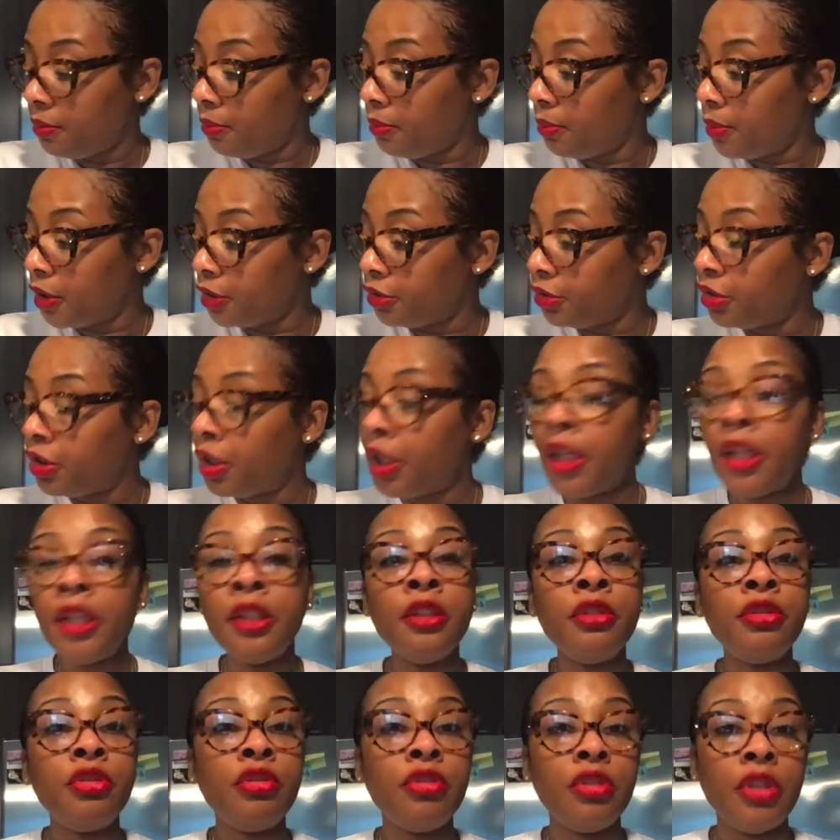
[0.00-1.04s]
But
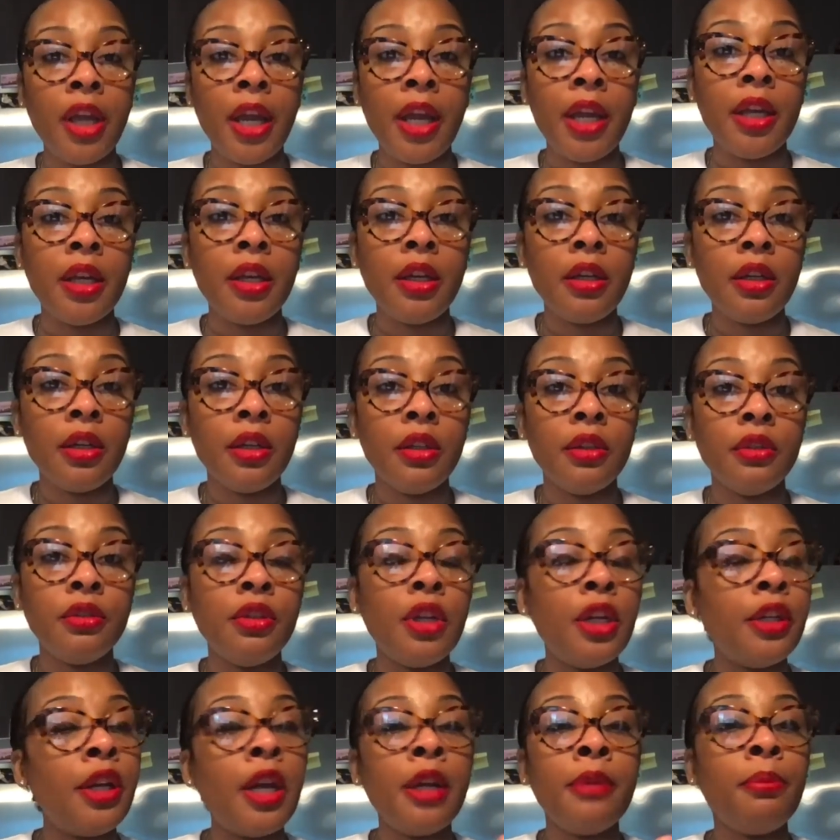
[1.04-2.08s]
Teena say
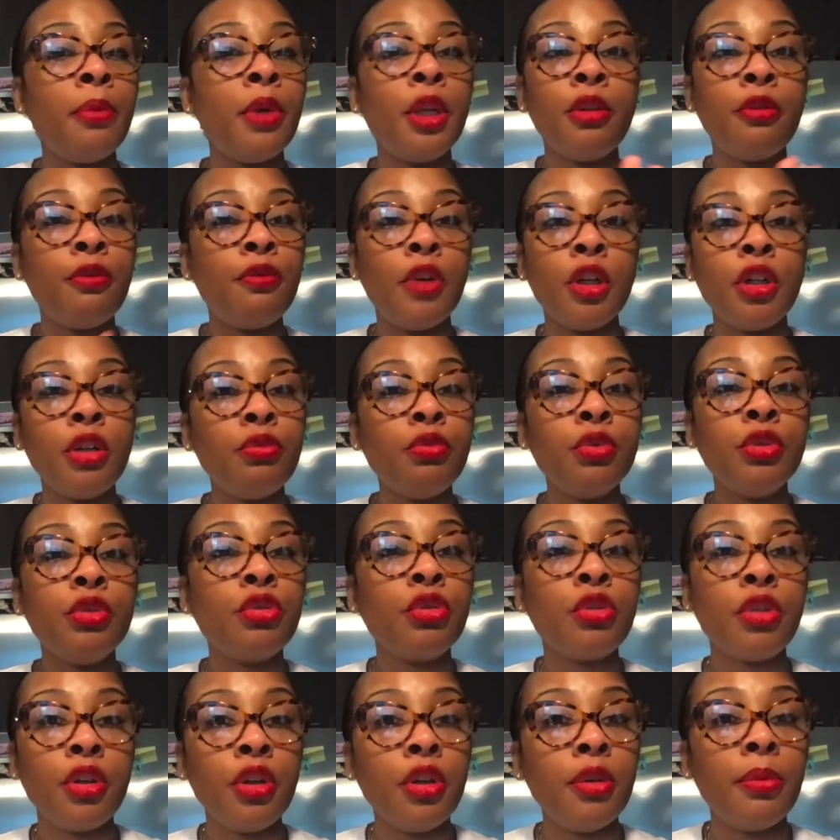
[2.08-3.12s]
that that motherfucker was
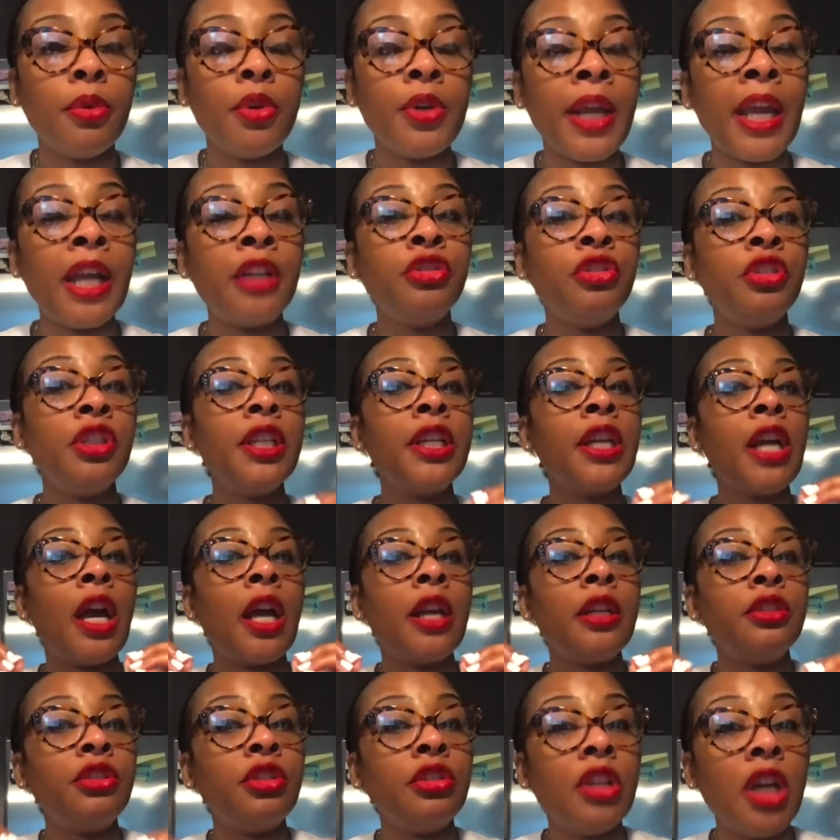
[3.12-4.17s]
terrible. Now, she
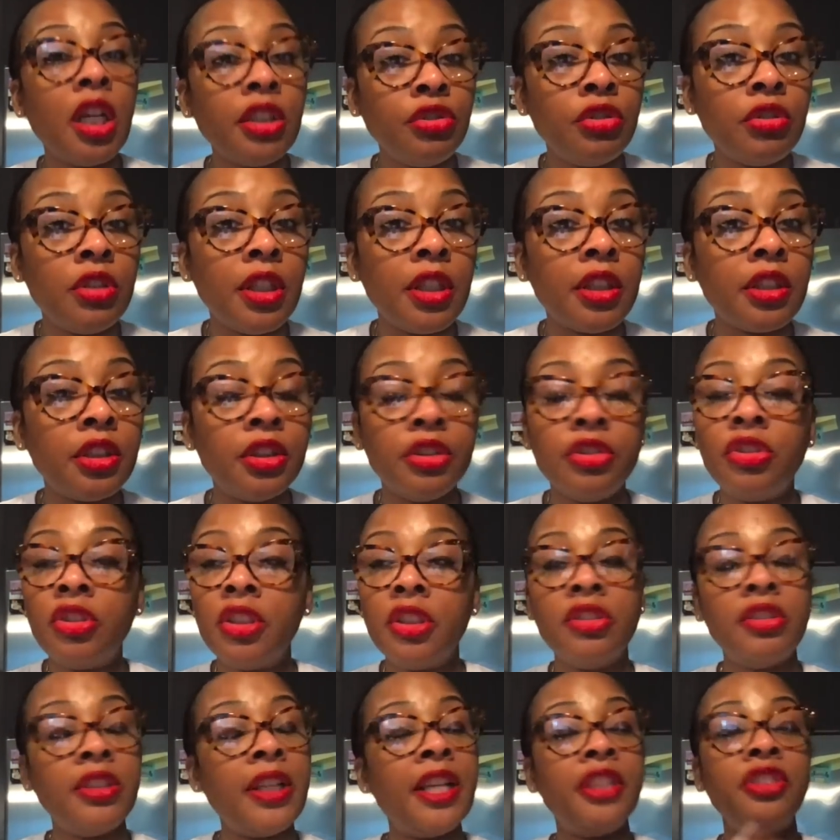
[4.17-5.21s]
kind of touched it because she
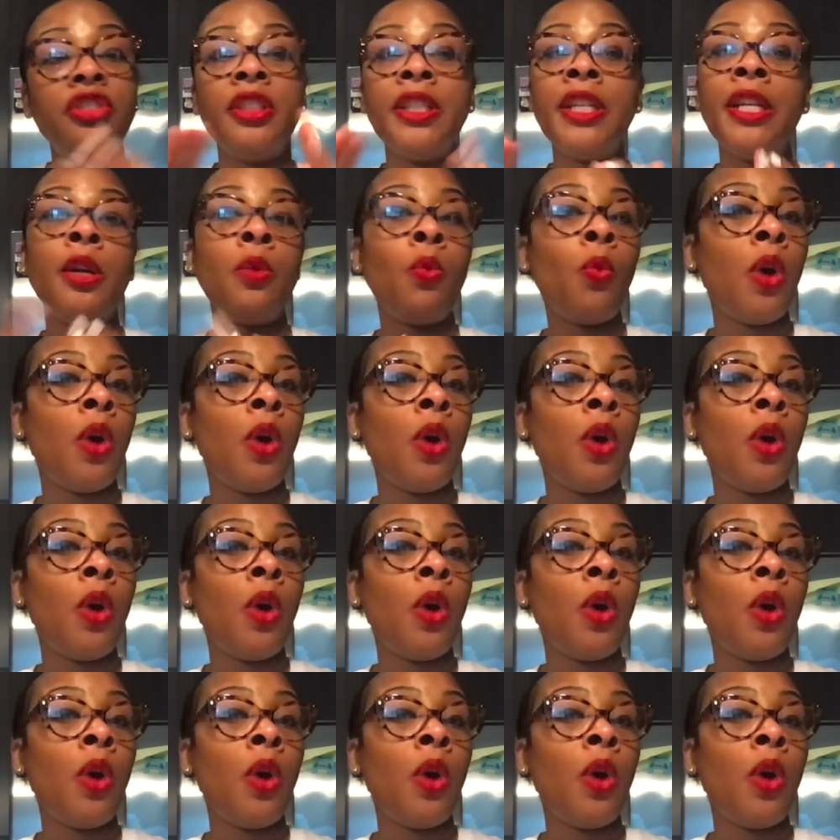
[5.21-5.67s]
said she didn't